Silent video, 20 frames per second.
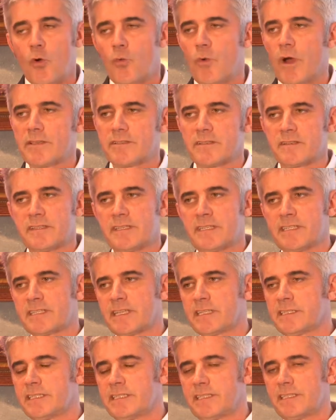whether
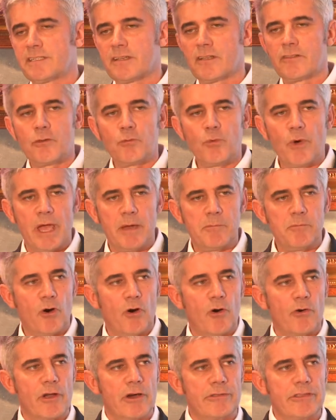this is on the web
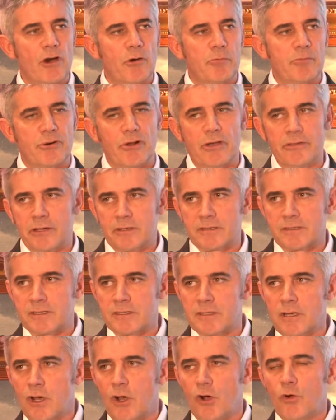or on our
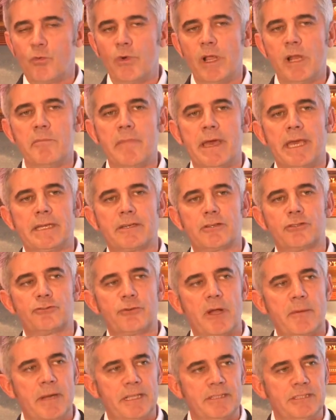products, will make
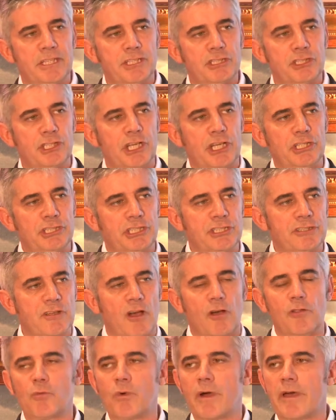dramatic changes
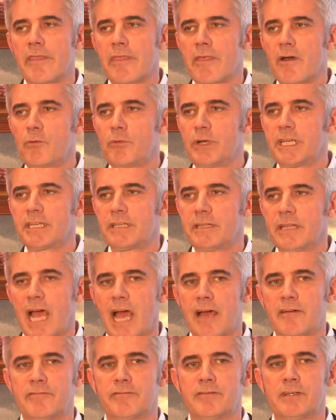on whether we can
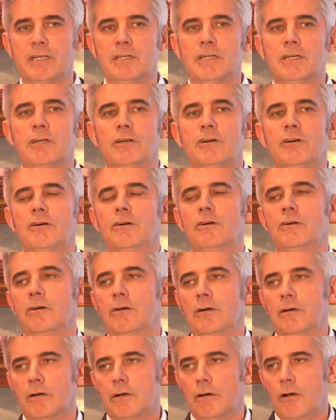have
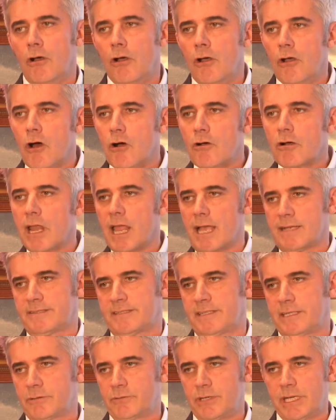uh, a
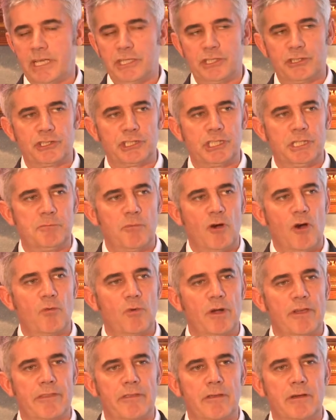long-lasting relationship or
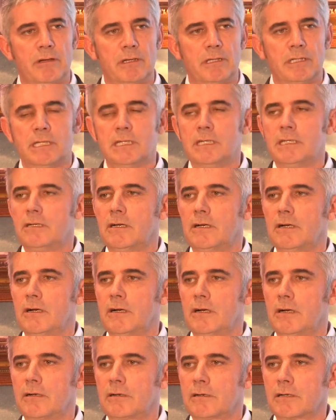whether
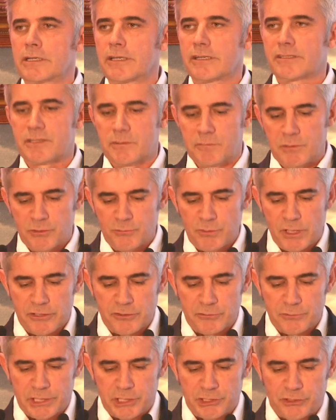uh, customers will
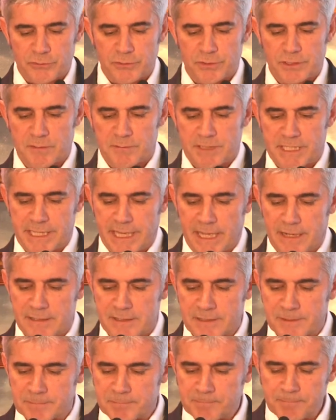switch to something
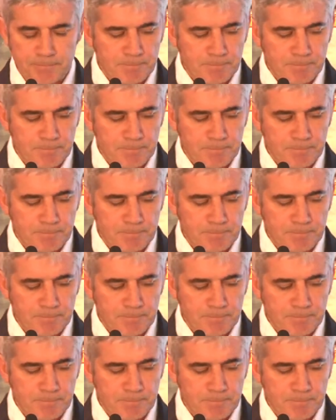else.